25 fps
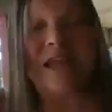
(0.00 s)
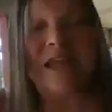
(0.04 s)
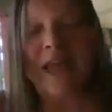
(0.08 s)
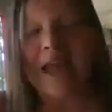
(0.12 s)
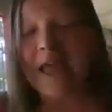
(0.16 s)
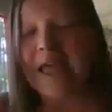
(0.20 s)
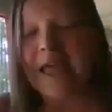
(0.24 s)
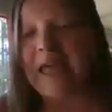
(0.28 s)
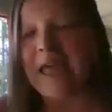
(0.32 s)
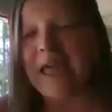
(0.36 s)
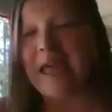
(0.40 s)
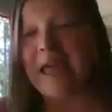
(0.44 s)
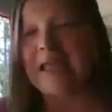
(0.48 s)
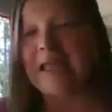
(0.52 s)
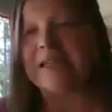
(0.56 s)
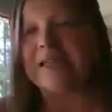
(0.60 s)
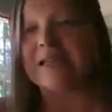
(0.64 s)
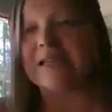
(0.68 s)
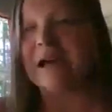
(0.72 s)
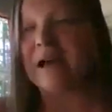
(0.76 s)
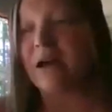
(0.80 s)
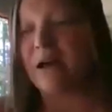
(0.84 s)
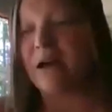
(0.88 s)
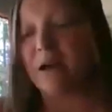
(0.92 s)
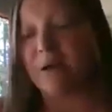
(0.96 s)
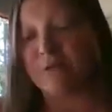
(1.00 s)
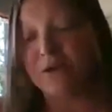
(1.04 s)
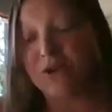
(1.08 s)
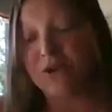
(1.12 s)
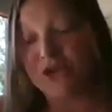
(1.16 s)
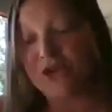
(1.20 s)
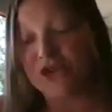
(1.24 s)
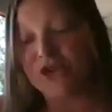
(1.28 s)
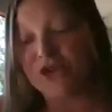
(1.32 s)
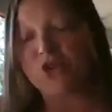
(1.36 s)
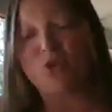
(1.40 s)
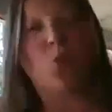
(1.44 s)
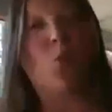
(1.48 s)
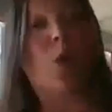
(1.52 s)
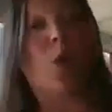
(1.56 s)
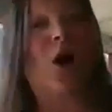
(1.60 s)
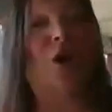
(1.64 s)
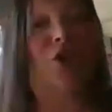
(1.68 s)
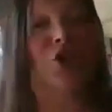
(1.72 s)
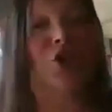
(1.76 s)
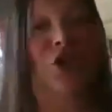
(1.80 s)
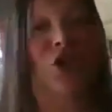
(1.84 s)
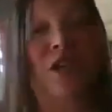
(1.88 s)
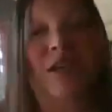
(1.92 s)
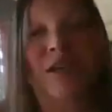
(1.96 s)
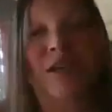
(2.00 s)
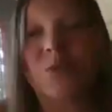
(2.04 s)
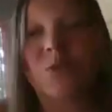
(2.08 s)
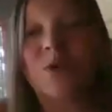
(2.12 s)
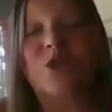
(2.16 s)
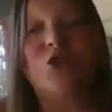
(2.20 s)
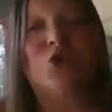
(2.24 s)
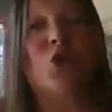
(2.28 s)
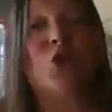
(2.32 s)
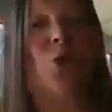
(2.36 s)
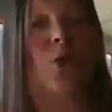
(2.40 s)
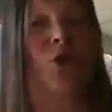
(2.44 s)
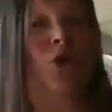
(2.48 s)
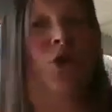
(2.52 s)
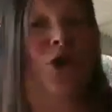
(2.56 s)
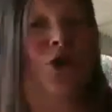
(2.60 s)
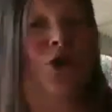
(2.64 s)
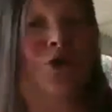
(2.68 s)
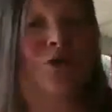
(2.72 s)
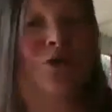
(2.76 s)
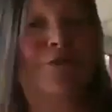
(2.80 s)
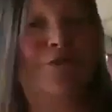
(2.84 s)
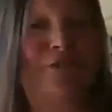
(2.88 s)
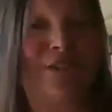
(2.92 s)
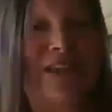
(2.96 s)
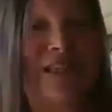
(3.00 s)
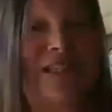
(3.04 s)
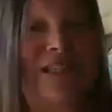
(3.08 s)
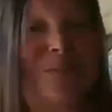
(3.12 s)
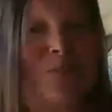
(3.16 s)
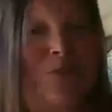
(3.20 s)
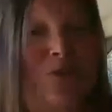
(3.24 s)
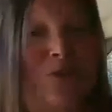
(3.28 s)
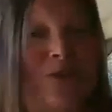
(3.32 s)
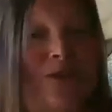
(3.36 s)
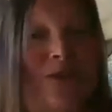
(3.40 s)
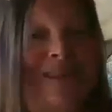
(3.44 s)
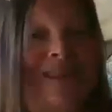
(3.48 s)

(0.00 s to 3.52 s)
and you're just watching what's going on Facebook?